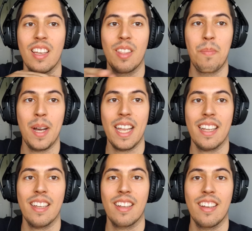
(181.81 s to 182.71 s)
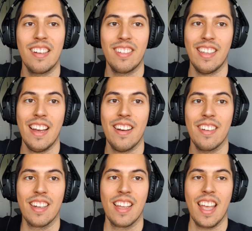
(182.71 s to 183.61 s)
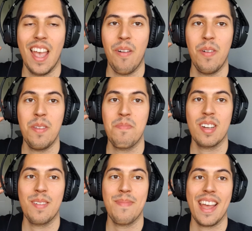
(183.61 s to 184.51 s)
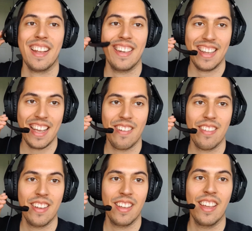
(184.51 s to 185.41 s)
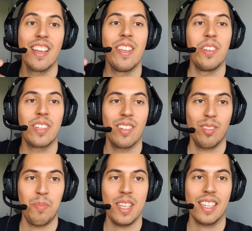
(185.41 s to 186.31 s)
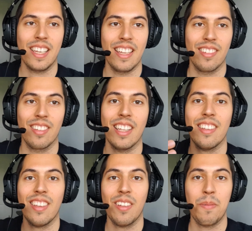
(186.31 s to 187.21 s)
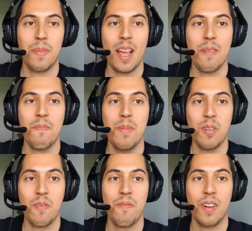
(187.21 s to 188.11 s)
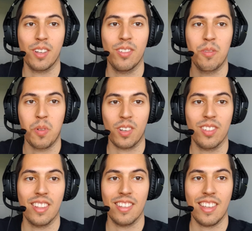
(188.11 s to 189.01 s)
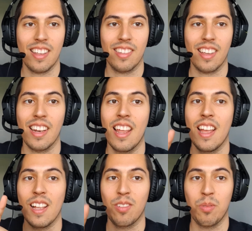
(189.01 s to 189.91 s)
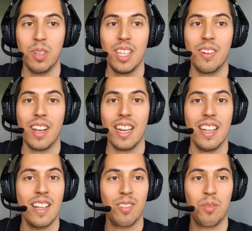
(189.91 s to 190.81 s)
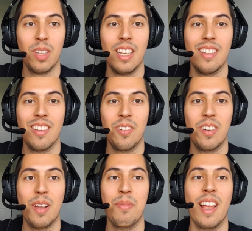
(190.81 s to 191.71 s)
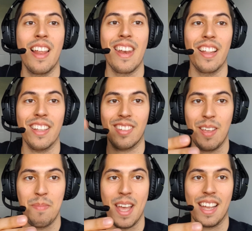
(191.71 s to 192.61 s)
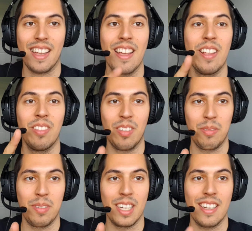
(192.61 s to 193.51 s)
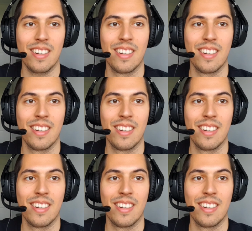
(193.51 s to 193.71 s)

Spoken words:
the mic cuts out, and when you bring it back down, you can speak again. So that's how the mic mute function works on this headset. It's really great. It's really intuitive. Now let's get back to the video.